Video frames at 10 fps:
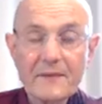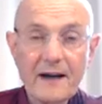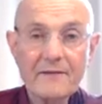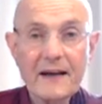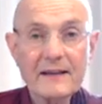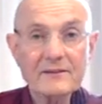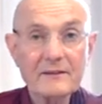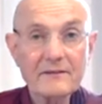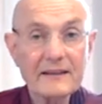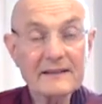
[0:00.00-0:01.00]
and that's
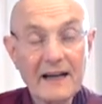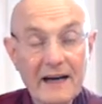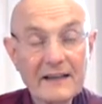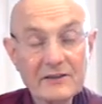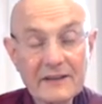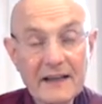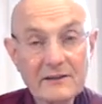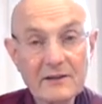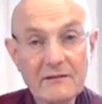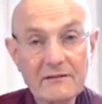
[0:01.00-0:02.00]
a high
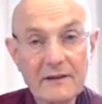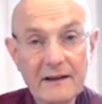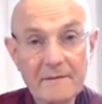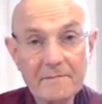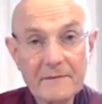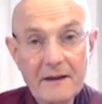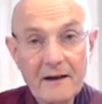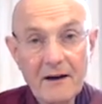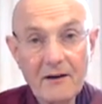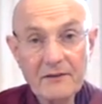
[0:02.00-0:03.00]
state of
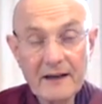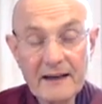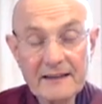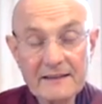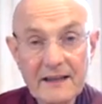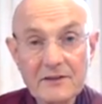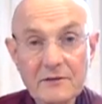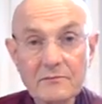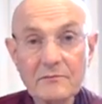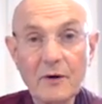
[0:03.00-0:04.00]

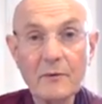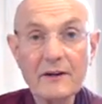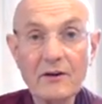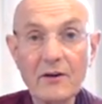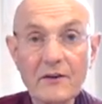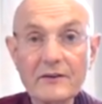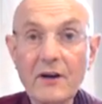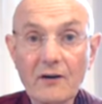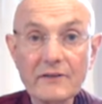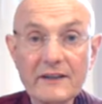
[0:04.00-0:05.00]
realization, what we call the
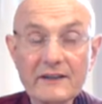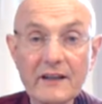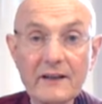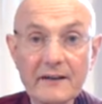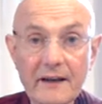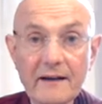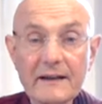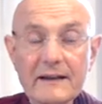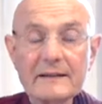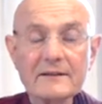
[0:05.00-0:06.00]
non-returner.
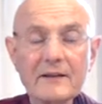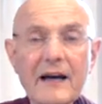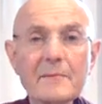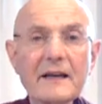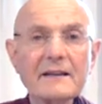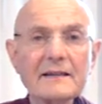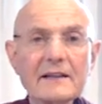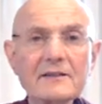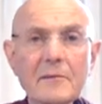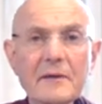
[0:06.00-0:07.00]
So that means
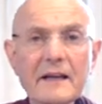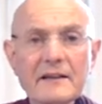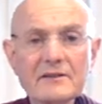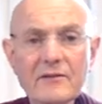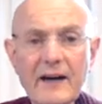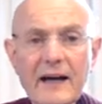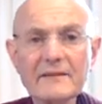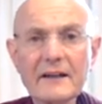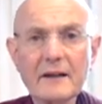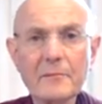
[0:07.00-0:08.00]
that somebody has
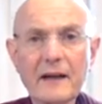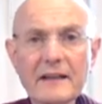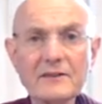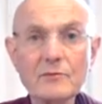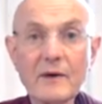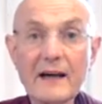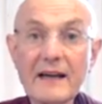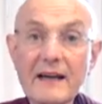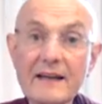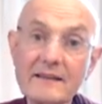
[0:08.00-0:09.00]
arrived at a place
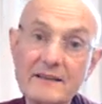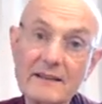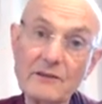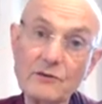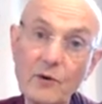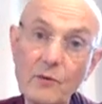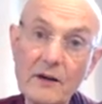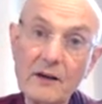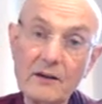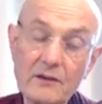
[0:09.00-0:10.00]
where the sensual
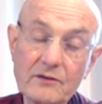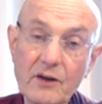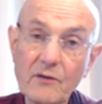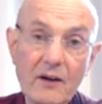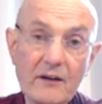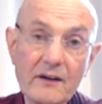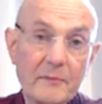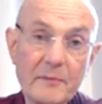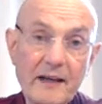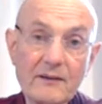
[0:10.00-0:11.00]
world no longer
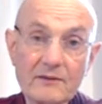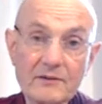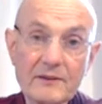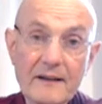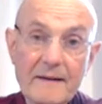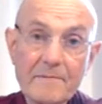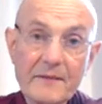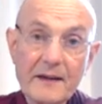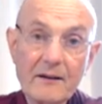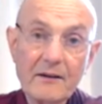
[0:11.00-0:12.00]
appeals.
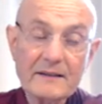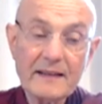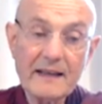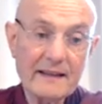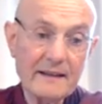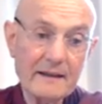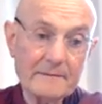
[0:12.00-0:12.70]
It's like